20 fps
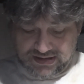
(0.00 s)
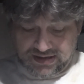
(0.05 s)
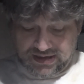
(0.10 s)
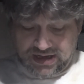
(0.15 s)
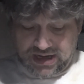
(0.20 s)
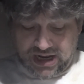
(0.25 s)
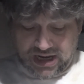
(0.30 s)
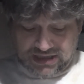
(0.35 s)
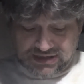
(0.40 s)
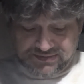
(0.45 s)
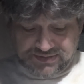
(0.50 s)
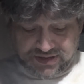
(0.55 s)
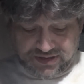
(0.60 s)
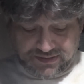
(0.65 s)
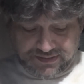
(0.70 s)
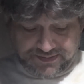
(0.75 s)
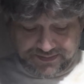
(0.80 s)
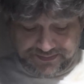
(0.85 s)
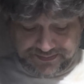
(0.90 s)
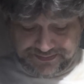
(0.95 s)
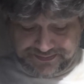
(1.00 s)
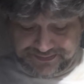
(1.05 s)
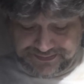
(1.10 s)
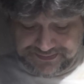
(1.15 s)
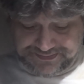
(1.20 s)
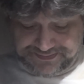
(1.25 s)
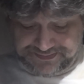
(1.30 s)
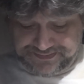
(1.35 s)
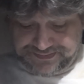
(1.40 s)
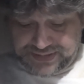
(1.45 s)
Osmo
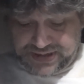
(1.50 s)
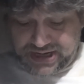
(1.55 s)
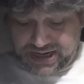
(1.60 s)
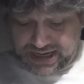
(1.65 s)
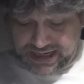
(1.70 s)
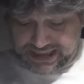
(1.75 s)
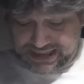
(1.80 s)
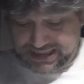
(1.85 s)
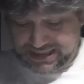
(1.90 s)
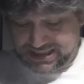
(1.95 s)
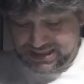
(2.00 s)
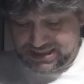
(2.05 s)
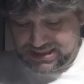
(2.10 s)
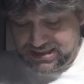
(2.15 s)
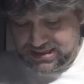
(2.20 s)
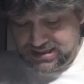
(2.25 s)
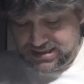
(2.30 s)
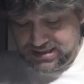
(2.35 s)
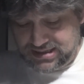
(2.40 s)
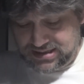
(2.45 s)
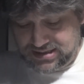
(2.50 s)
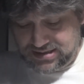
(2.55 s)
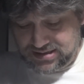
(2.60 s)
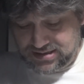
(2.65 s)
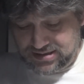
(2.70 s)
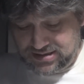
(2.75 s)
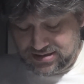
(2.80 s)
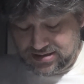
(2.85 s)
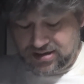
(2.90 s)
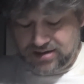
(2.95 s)
Pocket,
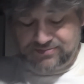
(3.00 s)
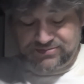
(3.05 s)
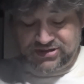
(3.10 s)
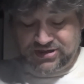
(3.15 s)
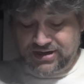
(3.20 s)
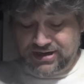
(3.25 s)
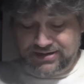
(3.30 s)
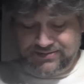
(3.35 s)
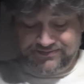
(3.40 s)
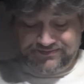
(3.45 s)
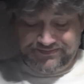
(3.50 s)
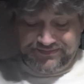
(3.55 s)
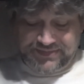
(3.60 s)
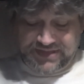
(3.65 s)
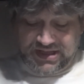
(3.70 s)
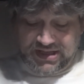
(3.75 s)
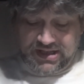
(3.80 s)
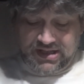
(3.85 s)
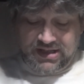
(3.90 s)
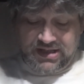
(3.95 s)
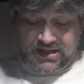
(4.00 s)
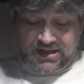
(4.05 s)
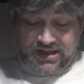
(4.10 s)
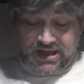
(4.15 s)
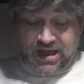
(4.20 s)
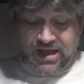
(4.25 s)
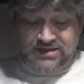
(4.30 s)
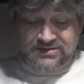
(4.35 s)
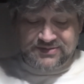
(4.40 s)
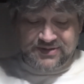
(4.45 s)
I'm sorry, the
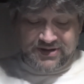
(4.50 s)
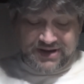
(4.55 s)
Osmo